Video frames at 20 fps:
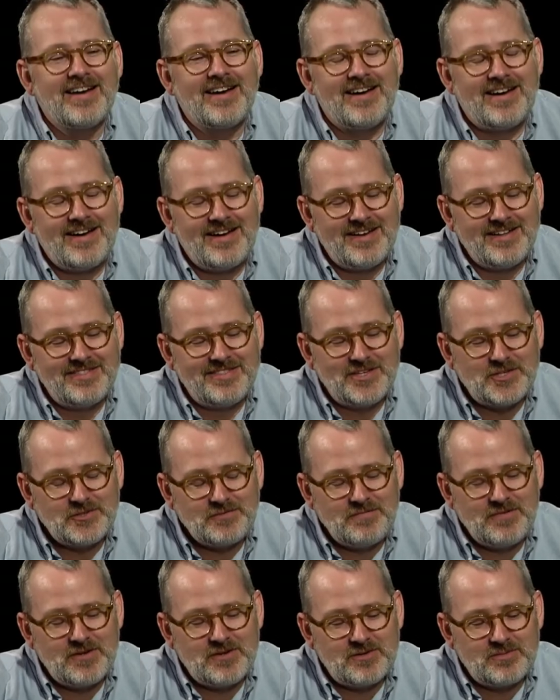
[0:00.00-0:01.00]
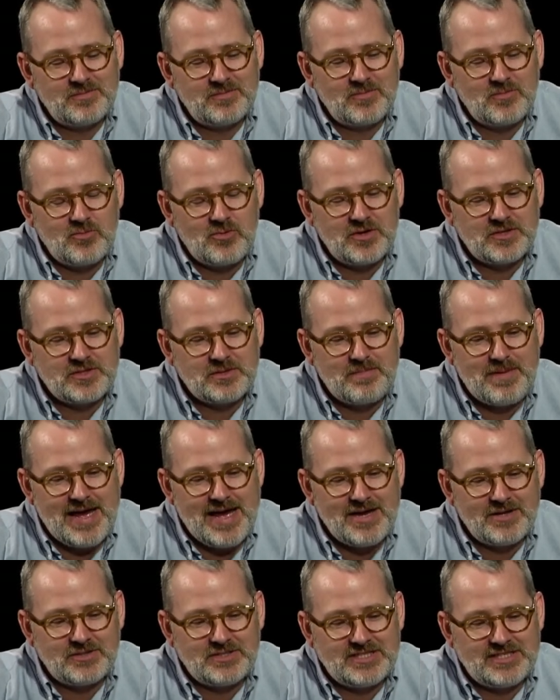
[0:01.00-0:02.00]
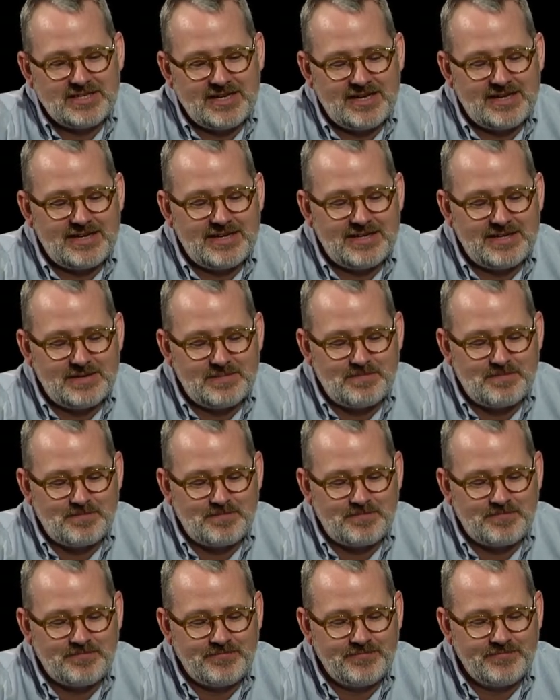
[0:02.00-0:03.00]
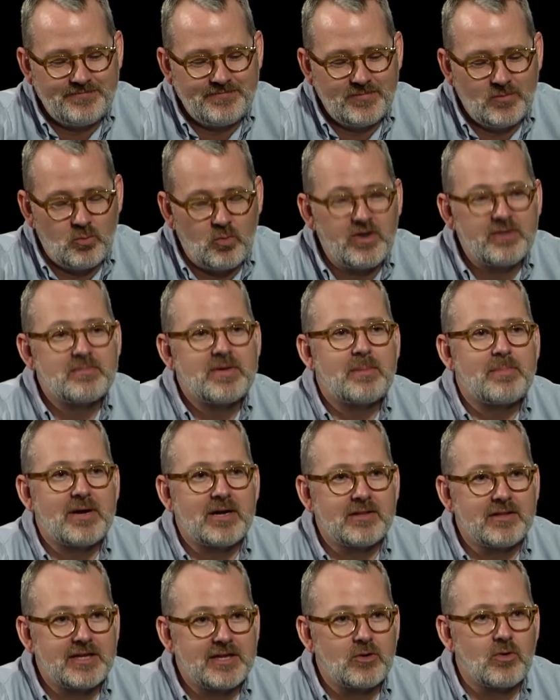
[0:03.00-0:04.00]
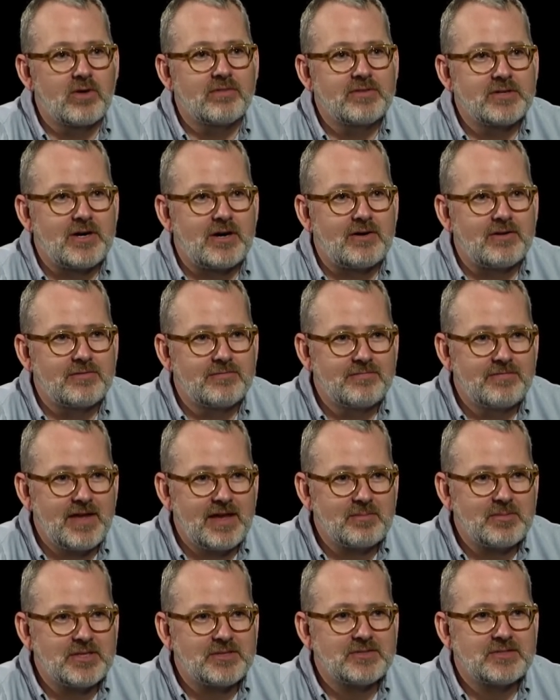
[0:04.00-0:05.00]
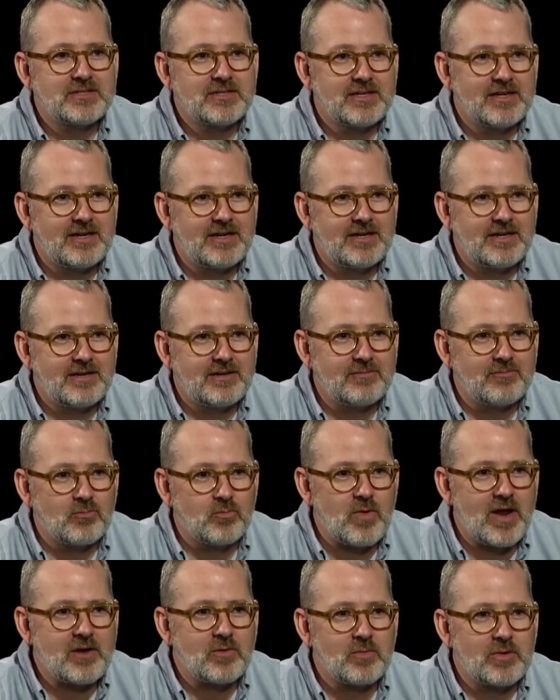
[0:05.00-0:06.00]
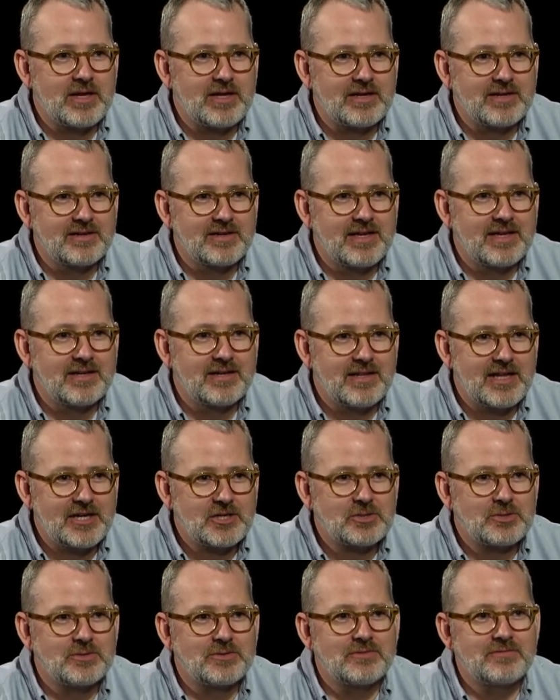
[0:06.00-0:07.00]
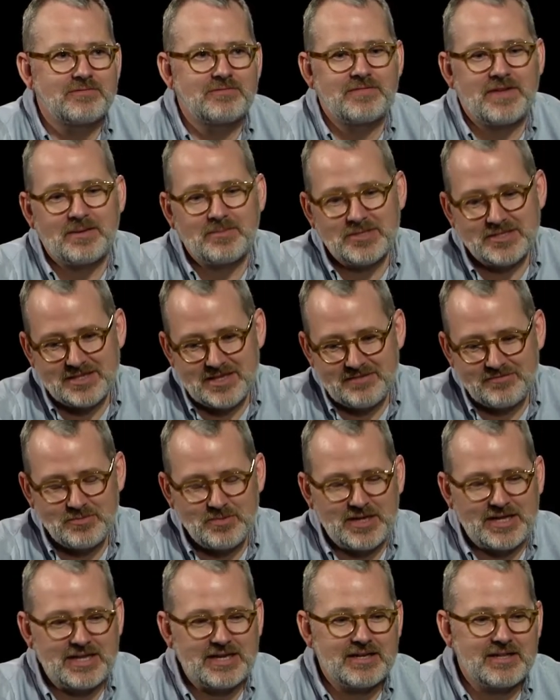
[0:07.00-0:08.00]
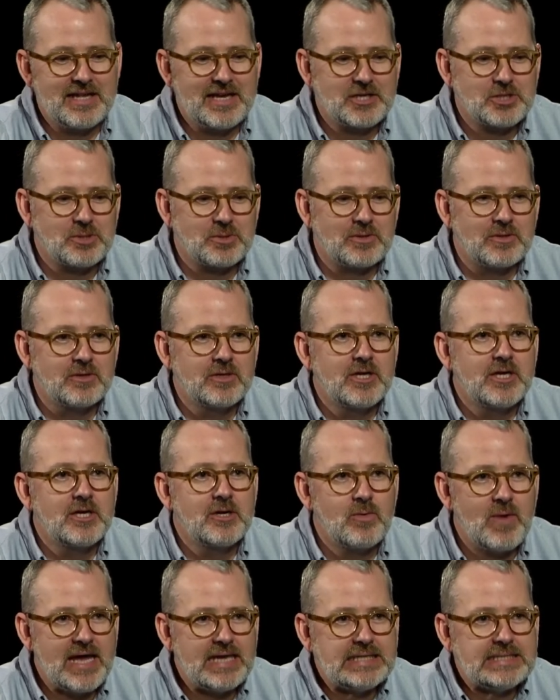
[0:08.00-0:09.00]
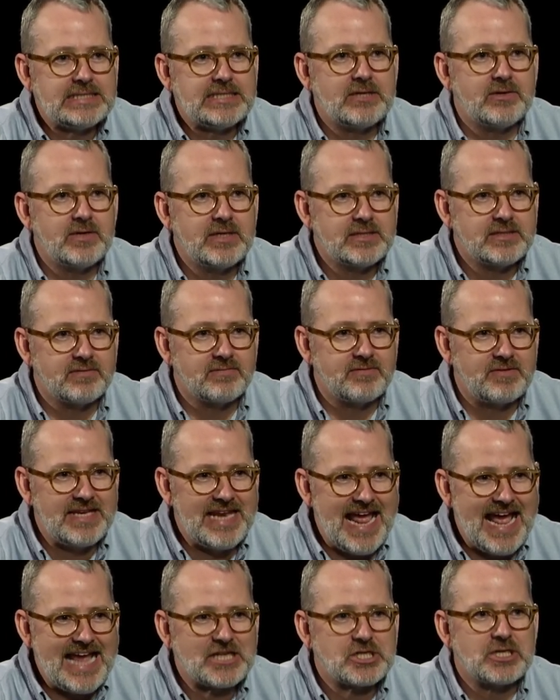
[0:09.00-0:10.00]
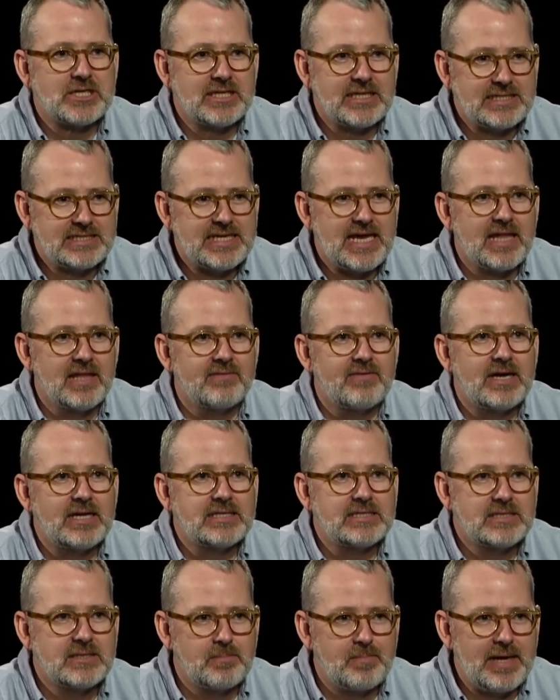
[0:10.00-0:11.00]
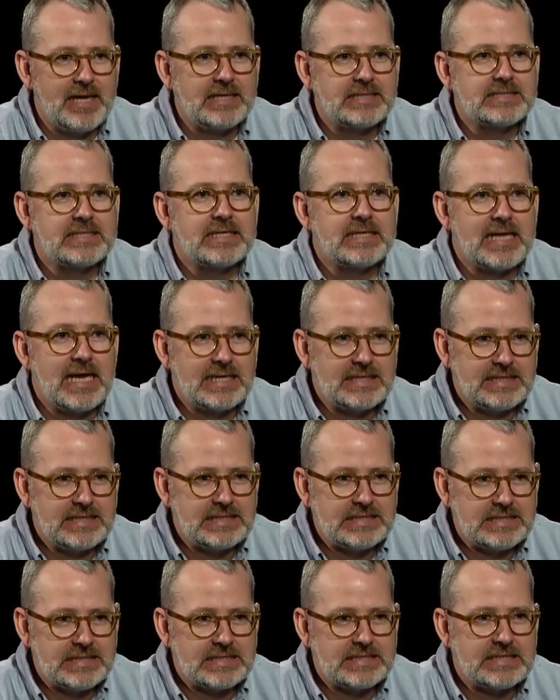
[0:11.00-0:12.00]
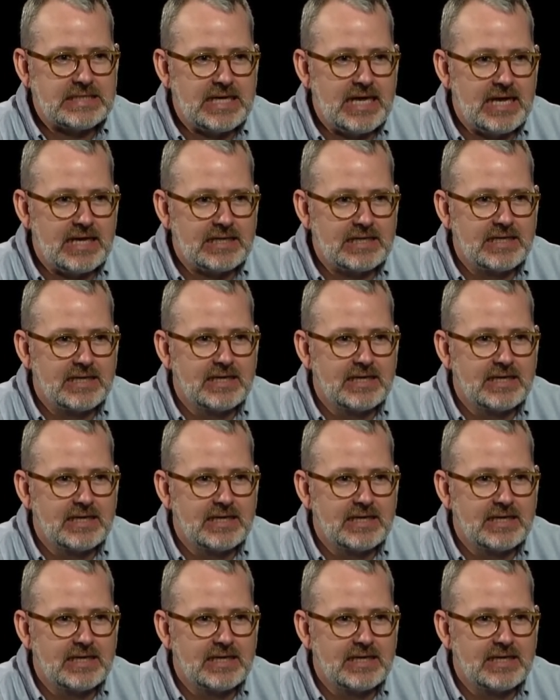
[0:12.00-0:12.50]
Uh, this film was about um, William Buckley and Gore Vidal, famous uh, right wing intellectual and famous left wing intellectual, yeah. who had a series of nationally televised debates in 1968.